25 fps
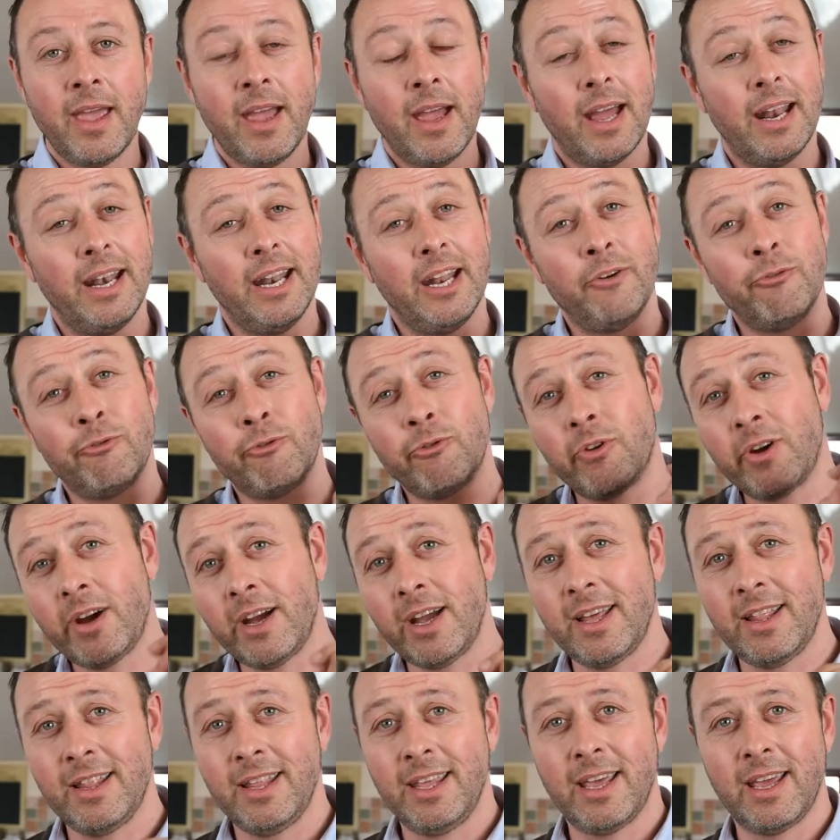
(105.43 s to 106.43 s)
And then
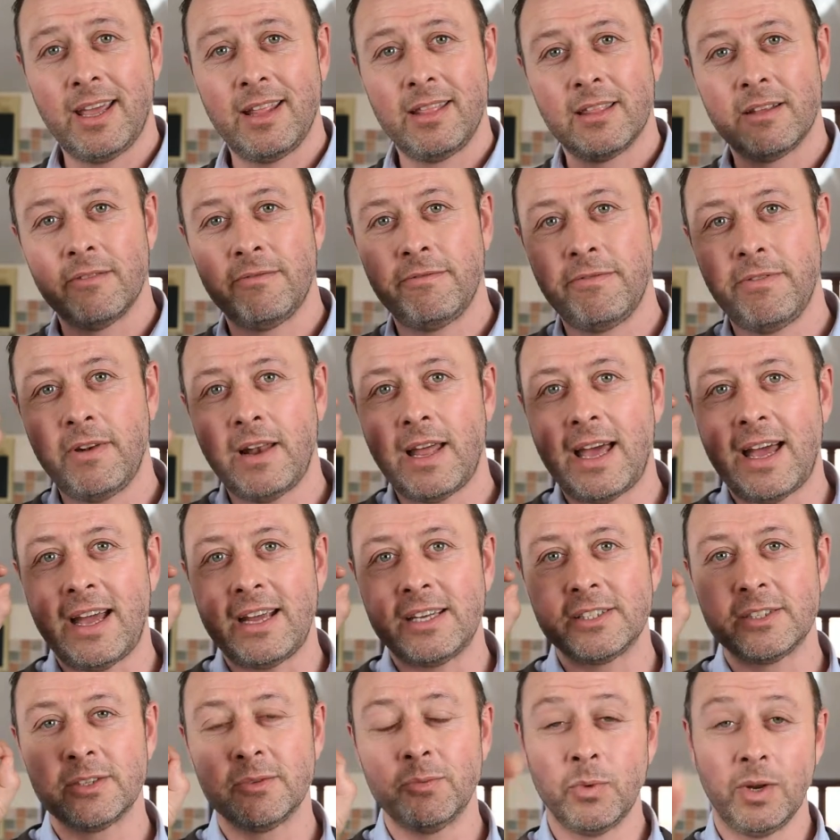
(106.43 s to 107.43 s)
right at the end, the
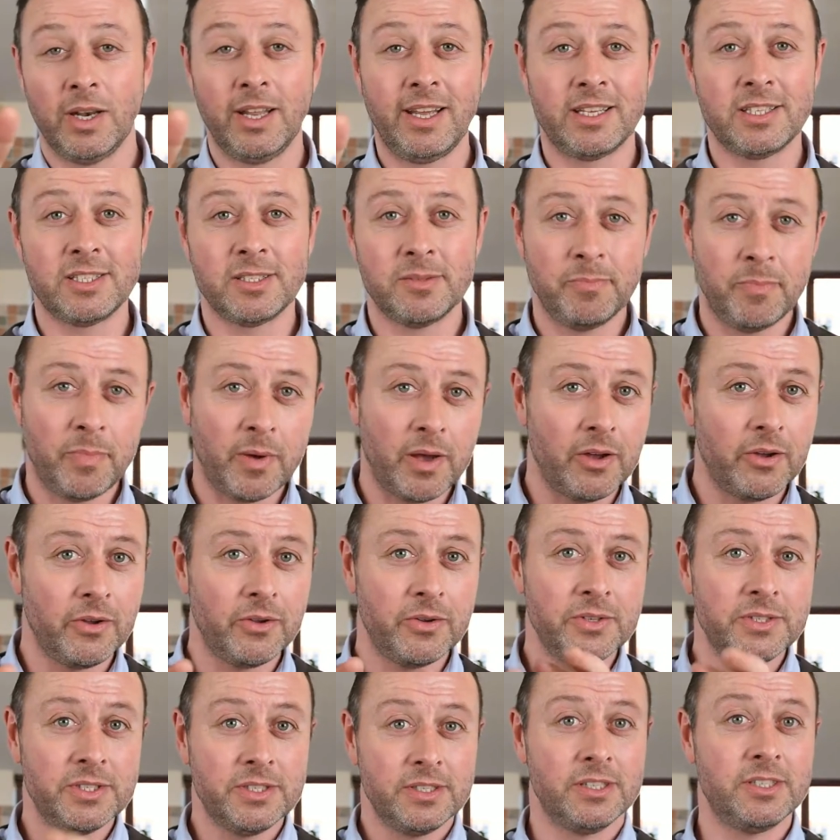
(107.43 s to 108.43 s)
flash will
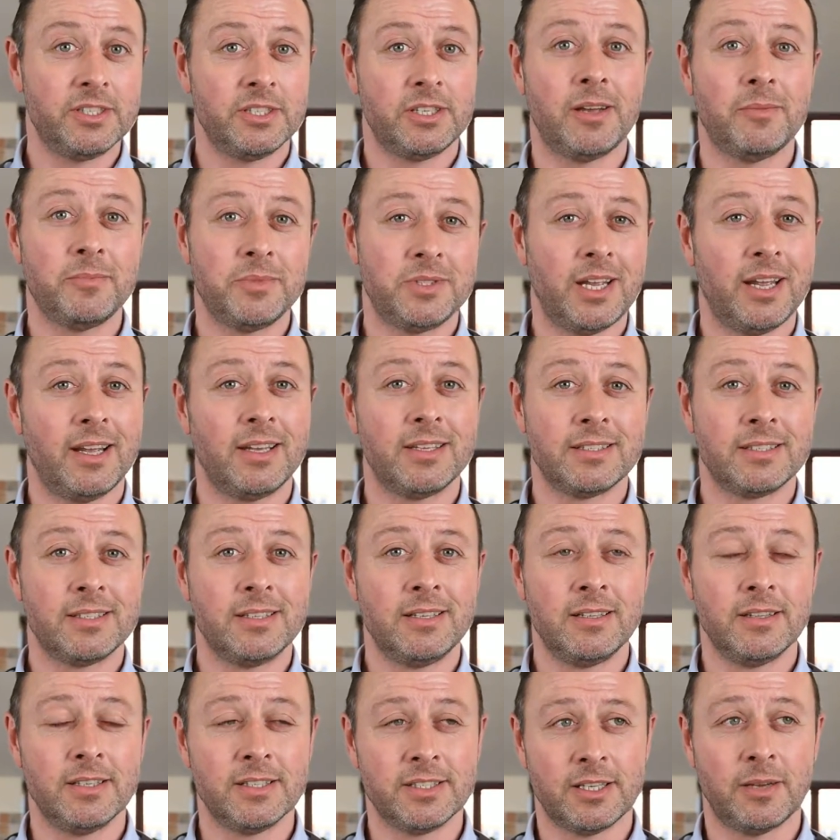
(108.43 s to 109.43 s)
expose the subjects,
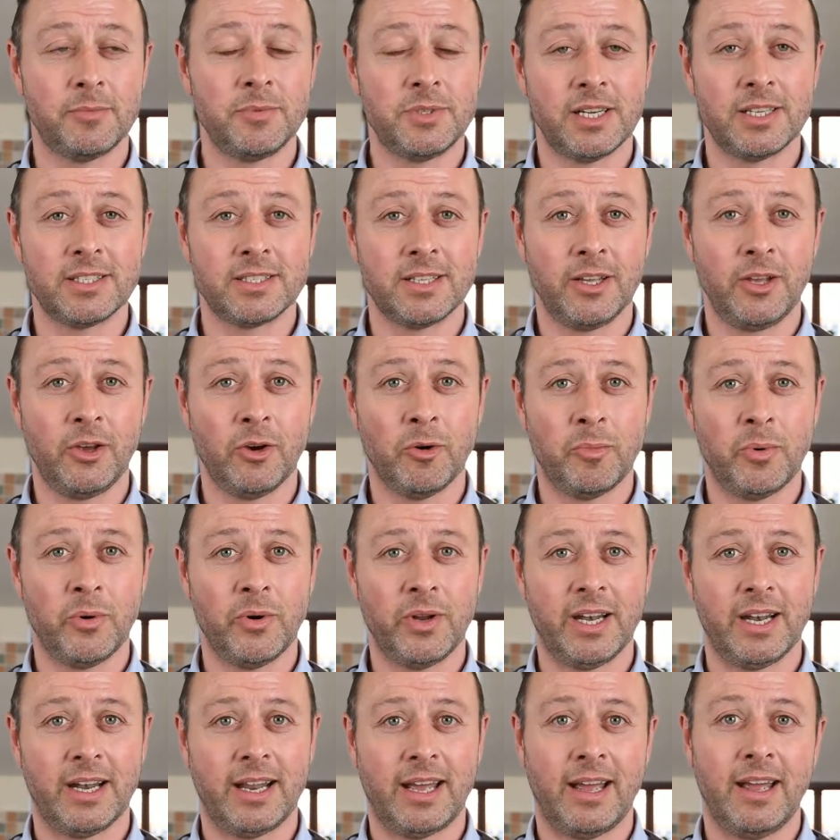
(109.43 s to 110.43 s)
the subjects that you're
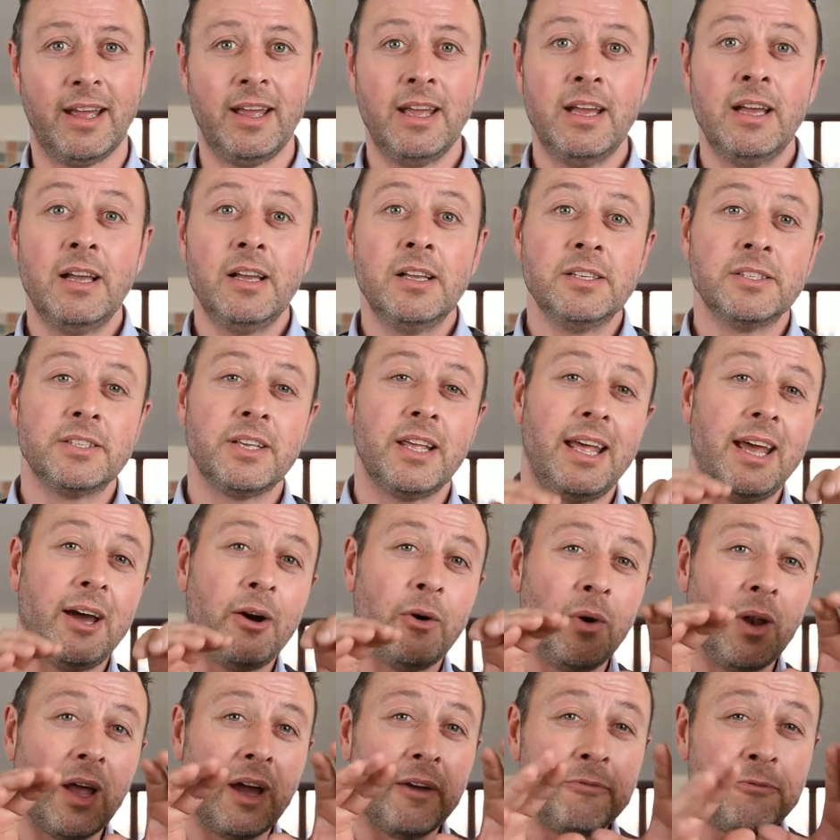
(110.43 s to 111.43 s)
pointing at. So
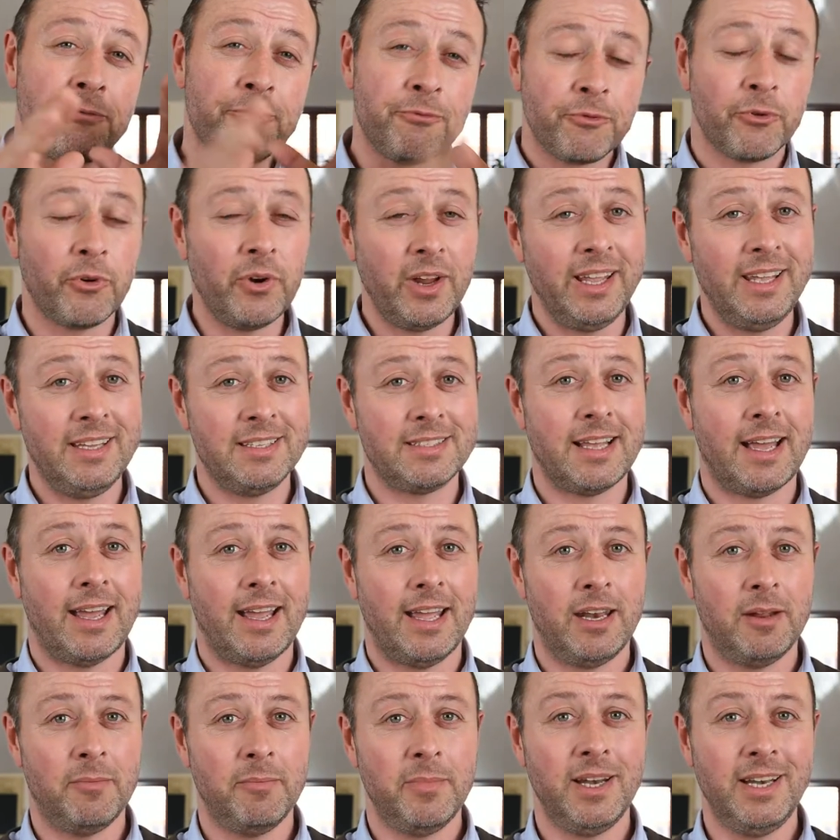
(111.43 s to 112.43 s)
that will like freeze
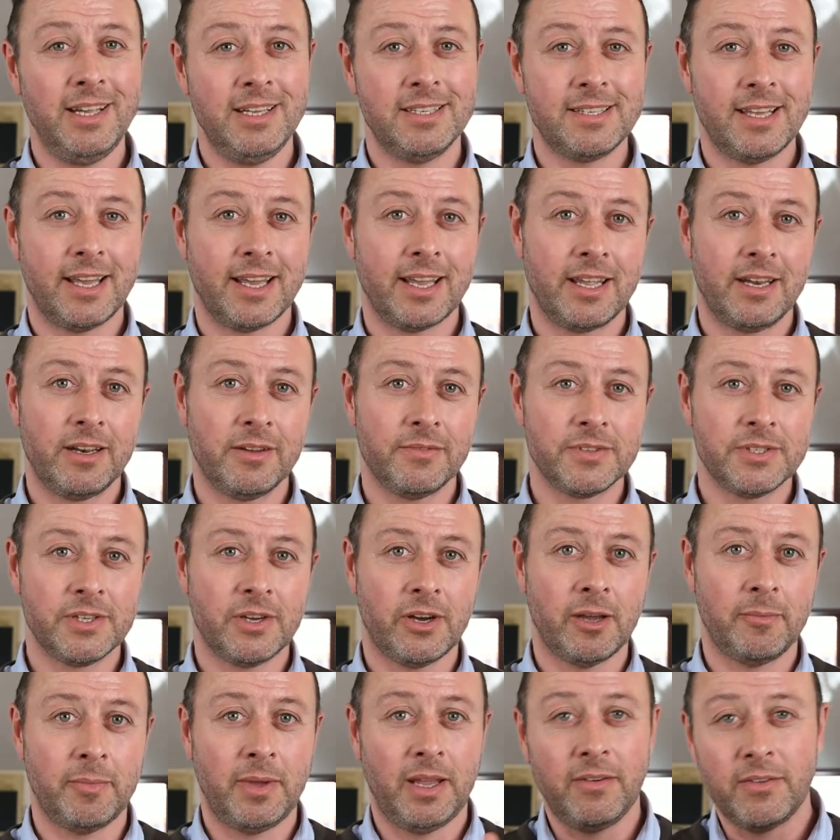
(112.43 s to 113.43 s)
that in a millisecond of
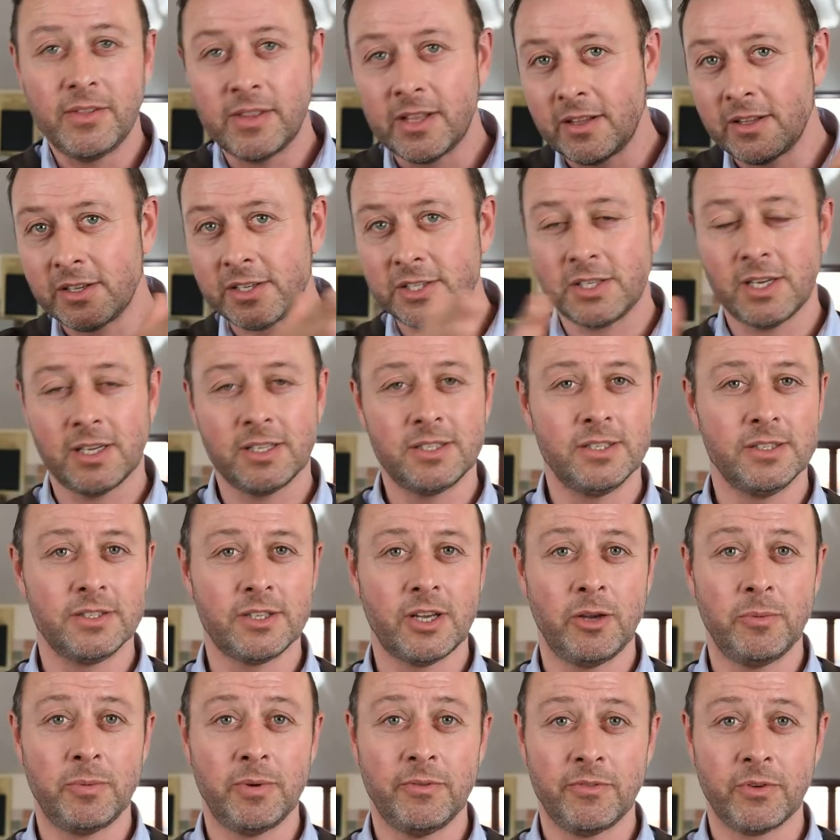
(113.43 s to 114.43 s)
time. Even though the shutter's
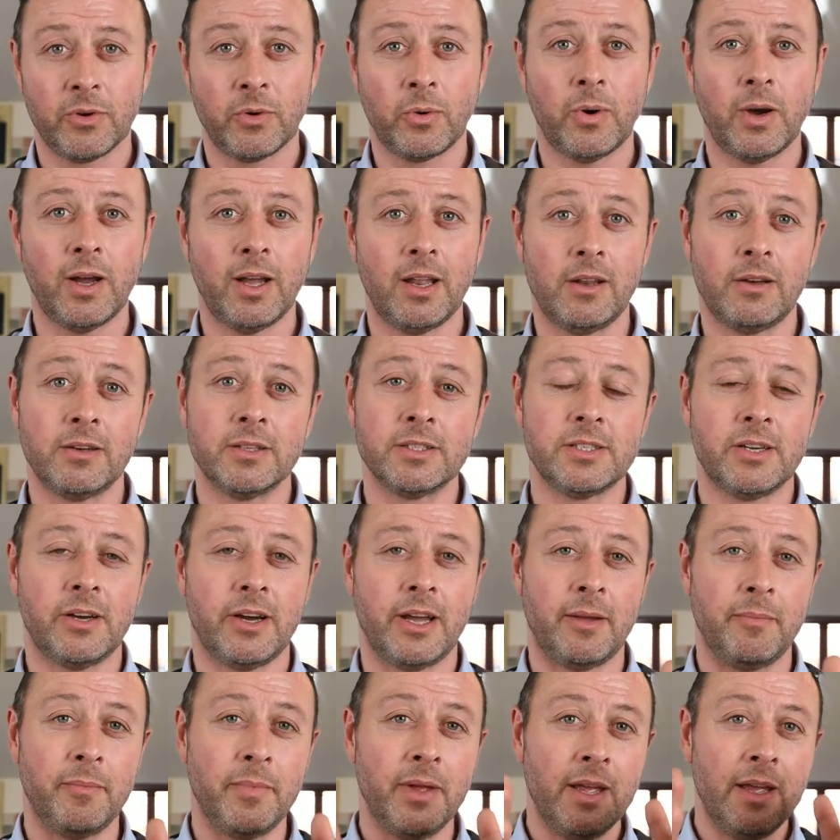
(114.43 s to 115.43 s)
open for quite a long
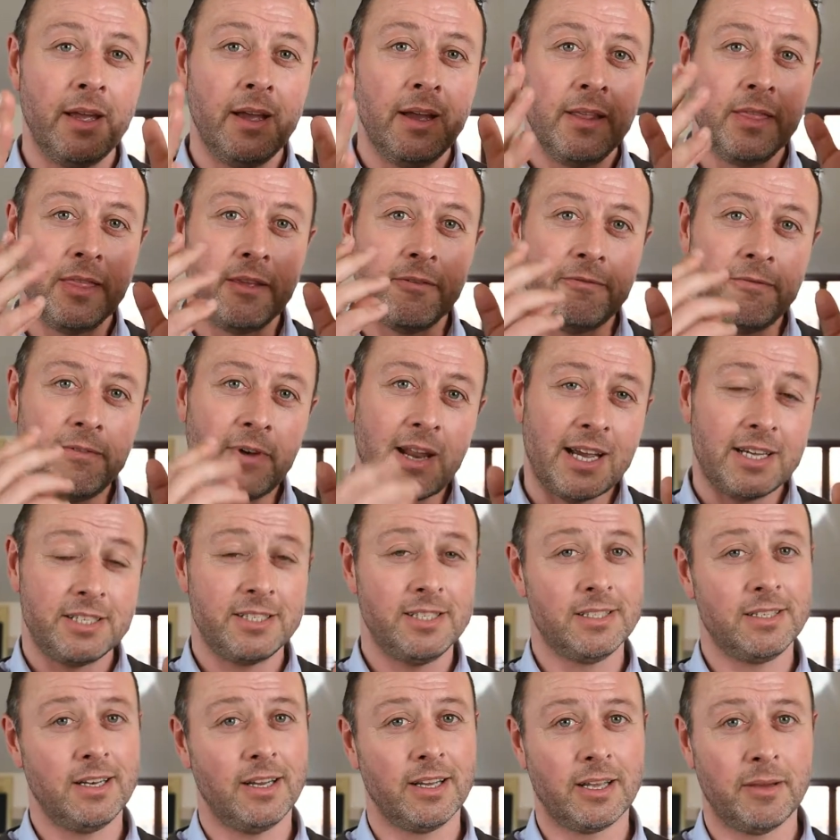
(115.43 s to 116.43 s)
time, the
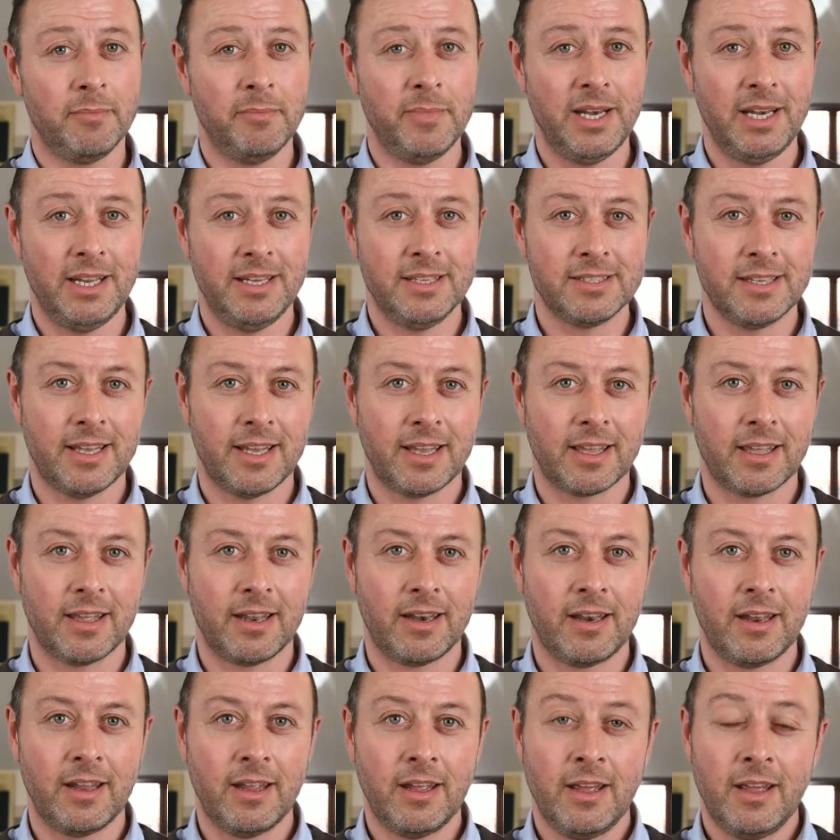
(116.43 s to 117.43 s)
flash is like a
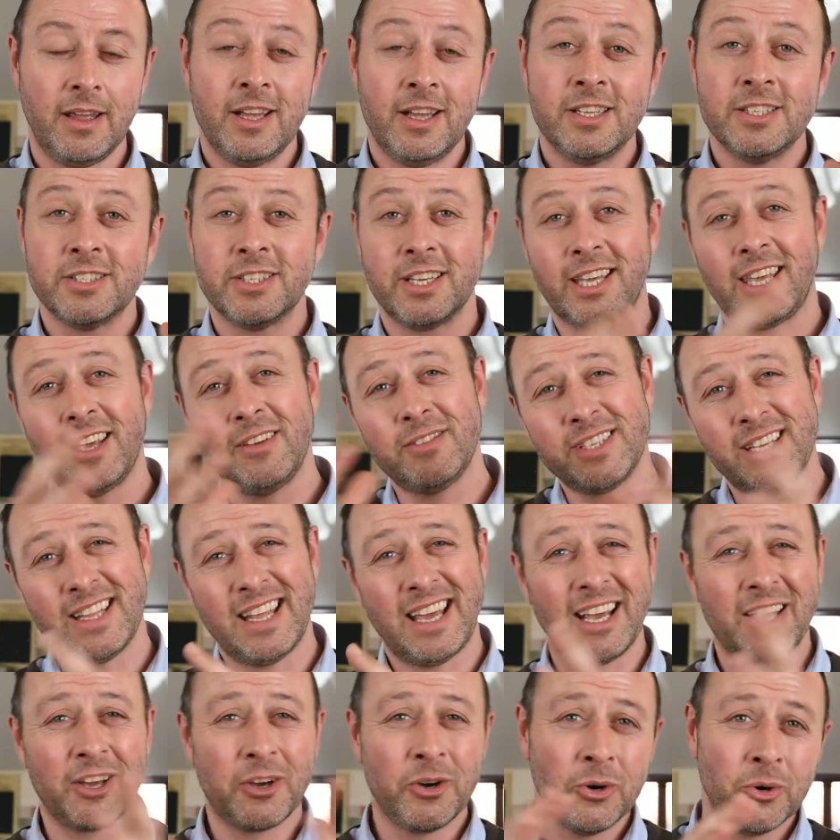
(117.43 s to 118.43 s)
millisecond. So it gives it
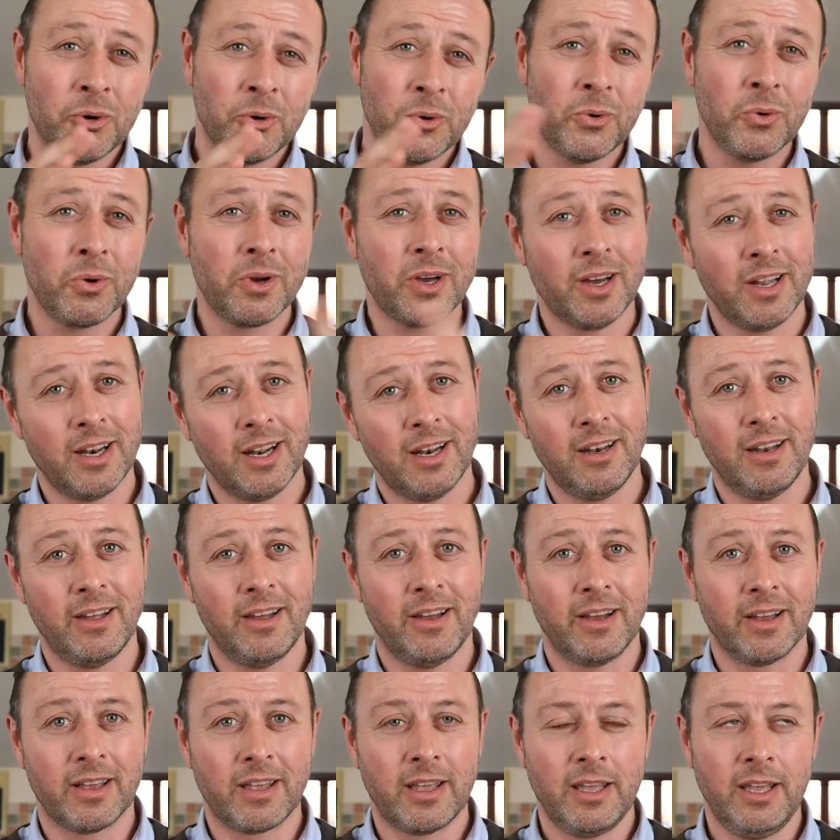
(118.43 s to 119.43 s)
that cool kind of
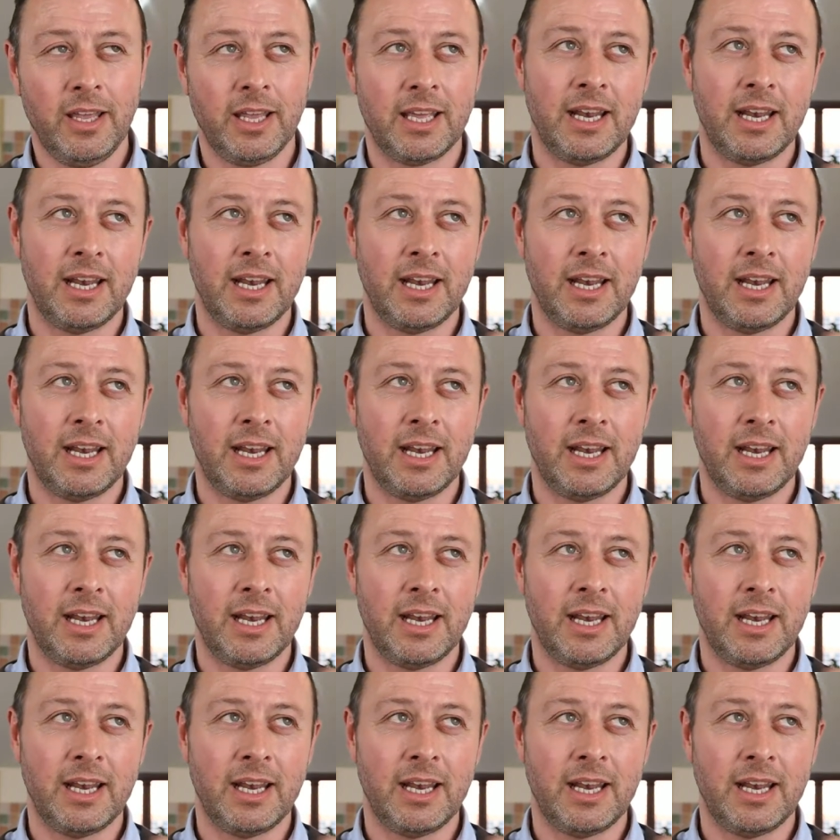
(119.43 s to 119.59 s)
look.